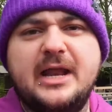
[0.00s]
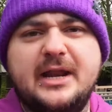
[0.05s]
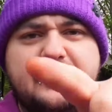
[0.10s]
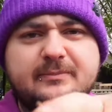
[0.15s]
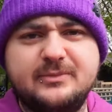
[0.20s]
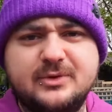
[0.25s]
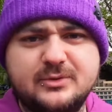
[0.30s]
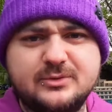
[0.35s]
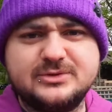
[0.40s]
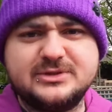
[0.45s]
and
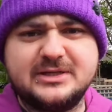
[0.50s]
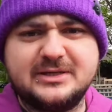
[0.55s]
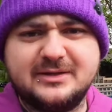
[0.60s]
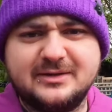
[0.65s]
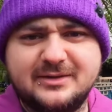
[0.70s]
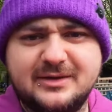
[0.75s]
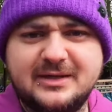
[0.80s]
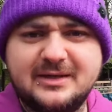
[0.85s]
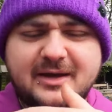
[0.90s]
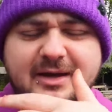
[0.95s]
I'm
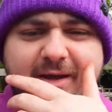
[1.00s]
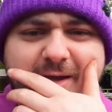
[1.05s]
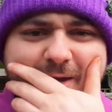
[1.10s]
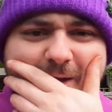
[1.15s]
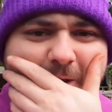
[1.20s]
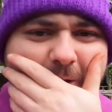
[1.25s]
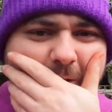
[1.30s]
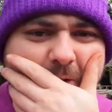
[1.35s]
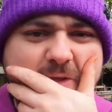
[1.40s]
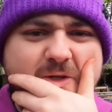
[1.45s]
using
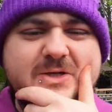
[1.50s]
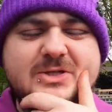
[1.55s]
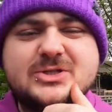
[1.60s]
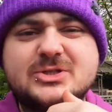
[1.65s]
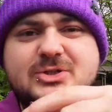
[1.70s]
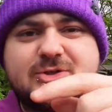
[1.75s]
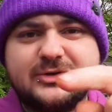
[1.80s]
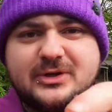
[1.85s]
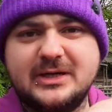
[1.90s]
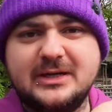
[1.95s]
the
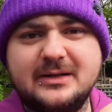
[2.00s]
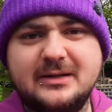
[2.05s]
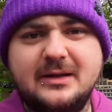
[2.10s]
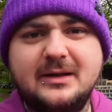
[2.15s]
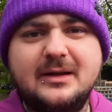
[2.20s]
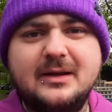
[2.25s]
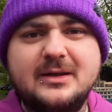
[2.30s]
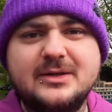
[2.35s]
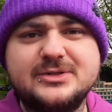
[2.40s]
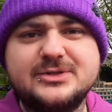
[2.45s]
screen,
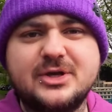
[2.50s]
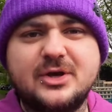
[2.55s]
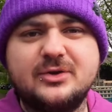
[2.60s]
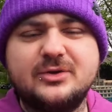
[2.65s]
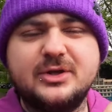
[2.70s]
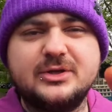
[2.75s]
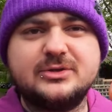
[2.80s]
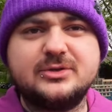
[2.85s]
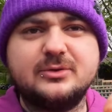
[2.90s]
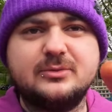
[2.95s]
so
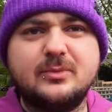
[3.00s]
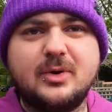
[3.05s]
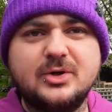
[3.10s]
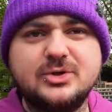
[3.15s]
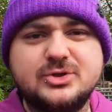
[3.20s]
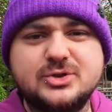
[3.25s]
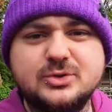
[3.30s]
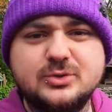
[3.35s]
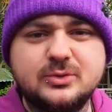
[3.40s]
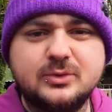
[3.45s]
the dual
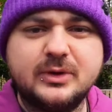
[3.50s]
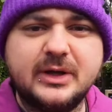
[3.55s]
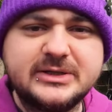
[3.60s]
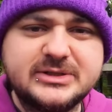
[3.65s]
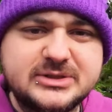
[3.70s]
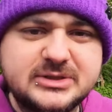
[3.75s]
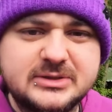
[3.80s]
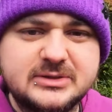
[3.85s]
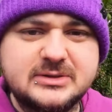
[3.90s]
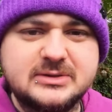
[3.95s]
module,
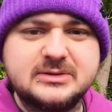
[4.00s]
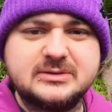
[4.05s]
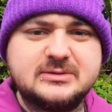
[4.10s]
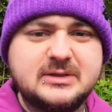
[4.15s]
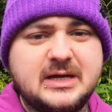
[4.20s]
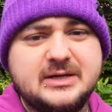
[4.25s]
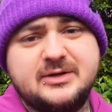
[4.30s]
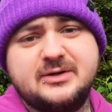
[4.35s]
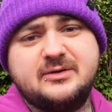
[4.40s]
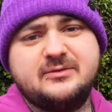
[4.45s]
as you
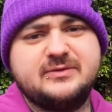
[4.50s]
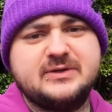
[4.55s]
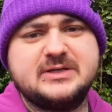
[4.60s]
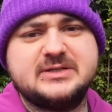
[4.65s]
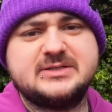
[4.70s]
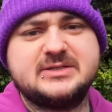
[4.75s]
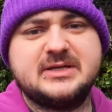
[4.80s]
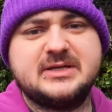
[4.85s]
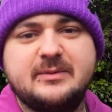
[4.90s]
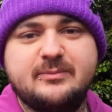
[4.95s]
can, I don't know if you
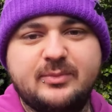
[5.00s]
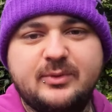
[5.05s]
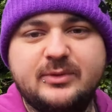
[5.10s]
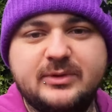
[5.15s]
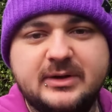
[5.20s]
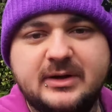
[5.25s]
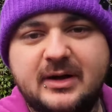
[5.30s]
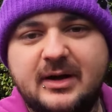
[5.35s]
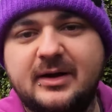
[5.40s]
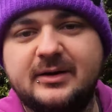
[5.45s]
can it,
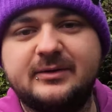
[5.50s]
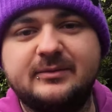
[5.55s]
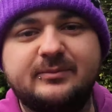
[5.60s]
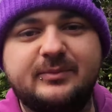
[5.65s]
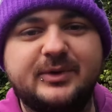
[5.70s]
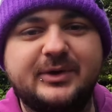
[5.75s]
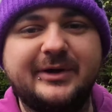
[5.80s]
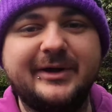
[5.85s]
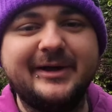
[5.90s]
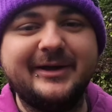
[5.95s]
but you can't,
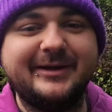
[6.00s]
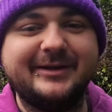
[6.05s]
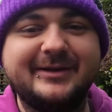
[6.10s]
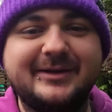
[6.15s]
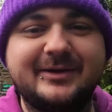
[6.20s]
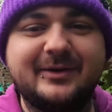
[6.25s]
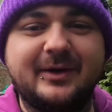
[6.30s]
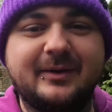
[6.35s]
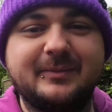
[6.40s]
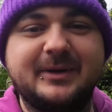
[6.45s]
but
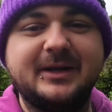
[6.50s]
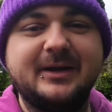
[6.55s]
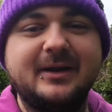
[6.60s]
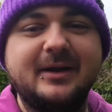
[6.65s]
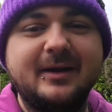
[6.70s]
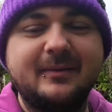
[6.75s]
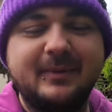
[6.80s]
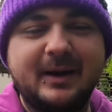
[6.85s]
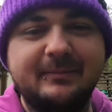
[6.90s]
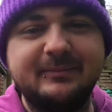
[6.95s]
you know what I mean.
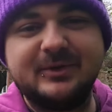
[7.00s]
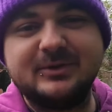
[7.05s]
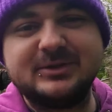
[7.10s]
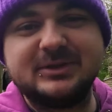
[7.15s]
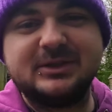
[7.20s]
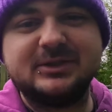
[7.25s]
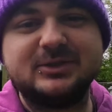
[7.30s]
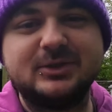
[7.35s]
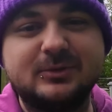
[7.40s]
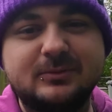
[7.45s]
I'm
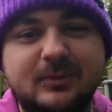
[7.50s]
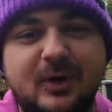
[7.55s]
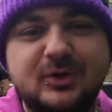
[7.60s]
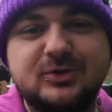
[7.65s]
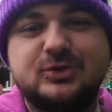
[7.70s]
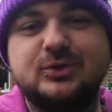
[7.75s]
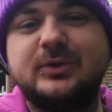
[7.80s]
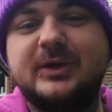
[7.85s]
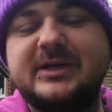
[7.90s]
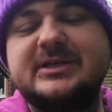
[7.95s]
using the dual
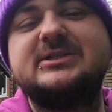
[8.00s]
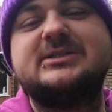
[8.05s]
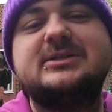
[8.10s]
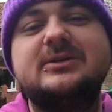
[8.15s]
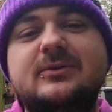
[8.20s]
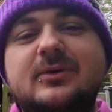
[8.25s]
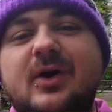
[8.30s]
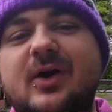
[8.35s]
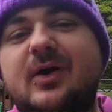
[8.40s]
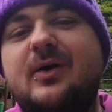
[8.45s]
module. It's
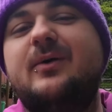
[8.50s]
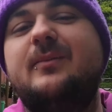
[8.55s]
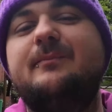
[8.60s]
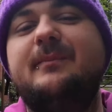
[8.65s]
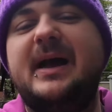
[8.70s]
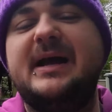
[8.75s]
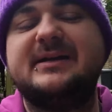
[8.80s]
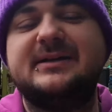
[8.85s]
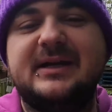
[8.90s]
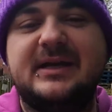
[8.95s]
still got
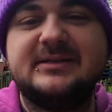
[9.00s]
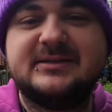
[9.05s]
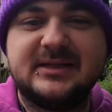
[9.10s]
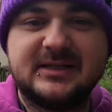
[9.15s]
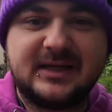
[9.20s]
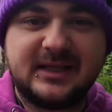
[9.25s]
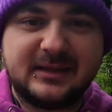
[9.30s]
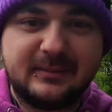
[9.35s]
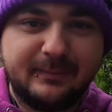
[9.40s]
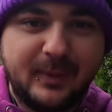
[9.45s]

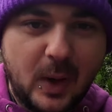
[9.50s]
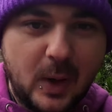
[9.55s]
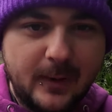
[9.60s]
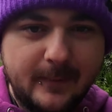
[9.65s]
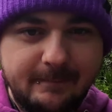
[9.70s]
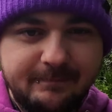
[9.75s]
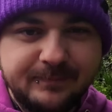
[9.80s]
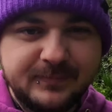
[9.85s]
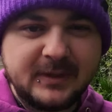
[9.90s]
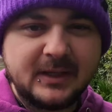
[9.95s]
magnetic at the
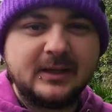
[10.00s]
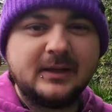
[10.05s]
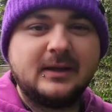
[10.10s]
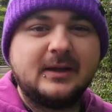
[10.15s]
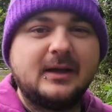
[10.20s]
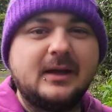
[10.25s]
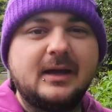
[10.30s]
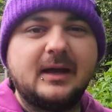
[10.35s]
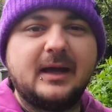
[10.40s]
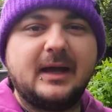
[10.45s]
bottom
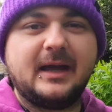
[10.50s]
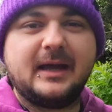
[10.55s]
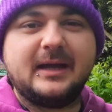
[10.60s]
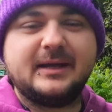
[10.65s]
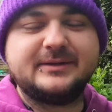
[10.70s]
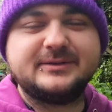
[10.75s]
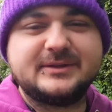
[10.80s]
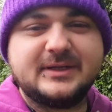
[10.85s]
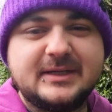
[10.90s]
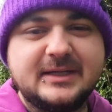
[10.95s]

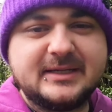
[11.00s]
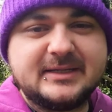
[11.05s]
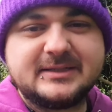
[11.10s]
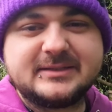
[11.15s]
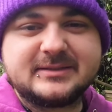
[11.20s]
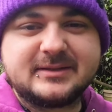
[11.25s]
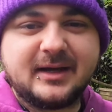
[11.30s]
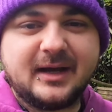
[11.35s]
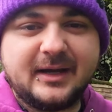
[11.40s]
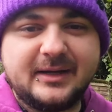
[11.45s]
and
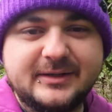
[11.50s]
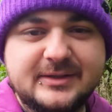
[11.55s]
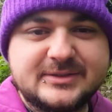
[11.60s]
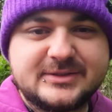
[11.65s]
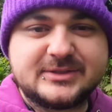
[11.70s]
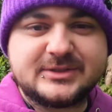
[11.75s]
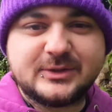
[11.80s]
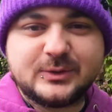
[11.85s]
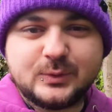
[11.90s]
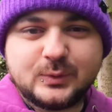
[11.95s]
it's kind of
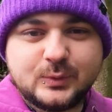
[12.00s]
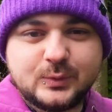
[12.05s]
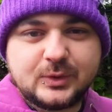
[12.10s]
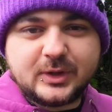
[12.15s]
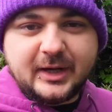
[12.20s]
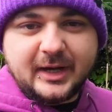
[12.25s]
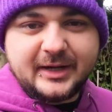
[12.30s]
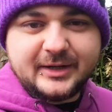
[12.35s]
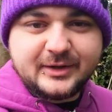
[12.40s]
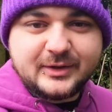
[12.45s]
still
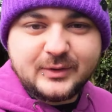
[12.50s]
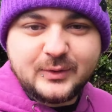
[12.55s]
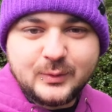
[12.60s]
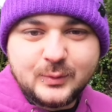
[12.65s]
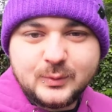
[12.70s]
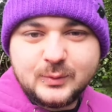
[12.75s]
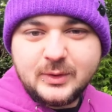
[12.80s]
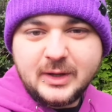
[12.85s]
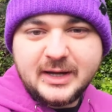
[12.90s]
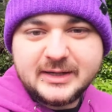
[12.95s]
kind of
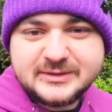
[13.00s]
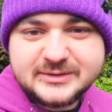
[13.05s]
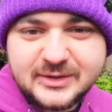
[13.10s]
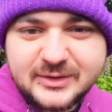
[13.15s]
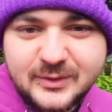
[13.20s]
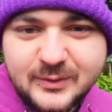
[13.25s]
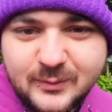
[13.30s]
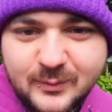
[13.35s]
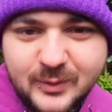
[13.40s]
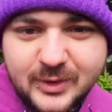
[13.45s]
cool. I
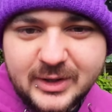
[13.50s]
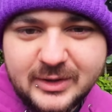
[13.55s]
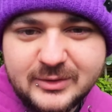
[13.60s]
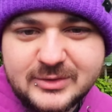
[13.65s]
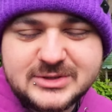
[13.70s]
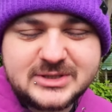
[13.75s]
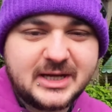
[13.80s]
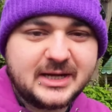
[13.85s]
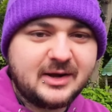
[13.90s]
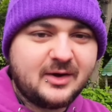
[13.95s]
don't know what it
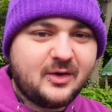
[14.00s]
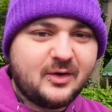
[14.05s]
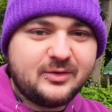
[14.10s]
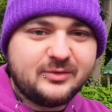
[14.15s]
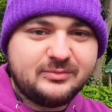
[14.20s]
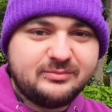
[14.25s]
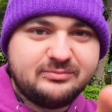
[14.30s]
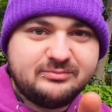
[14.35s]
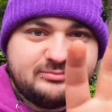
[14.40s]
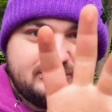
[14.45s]
looks like
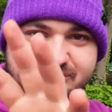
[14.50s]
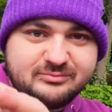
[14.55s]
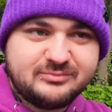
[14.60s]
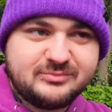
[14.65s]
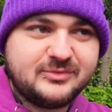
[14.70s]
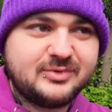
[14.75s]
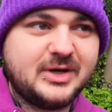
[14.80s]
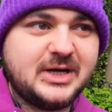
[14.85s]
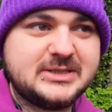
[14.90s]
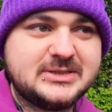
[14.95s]
on,
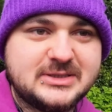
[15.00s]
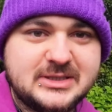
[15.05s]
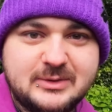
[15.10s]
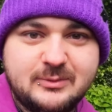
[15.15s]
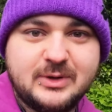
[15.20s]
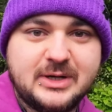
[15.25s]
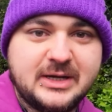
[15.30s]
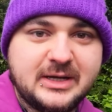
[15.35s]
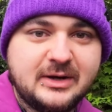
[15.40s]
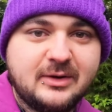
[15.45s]
actually
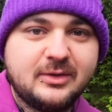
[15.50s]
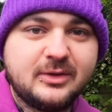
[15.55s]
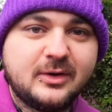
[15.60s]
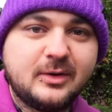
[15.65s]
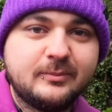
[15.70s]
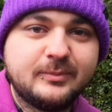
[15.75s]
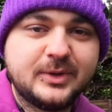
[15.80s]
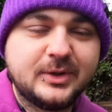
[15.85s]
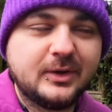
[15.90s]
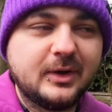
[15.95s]
when I get it on the
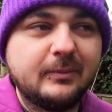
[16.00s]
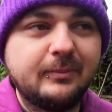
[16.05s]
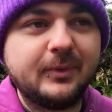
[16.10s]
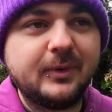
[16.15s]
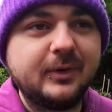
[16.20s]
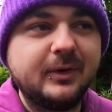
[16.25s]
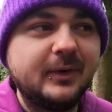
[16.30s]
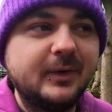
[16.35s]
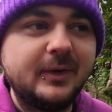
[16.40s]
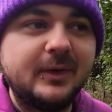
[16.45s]
computer,
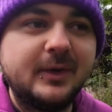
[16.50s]
but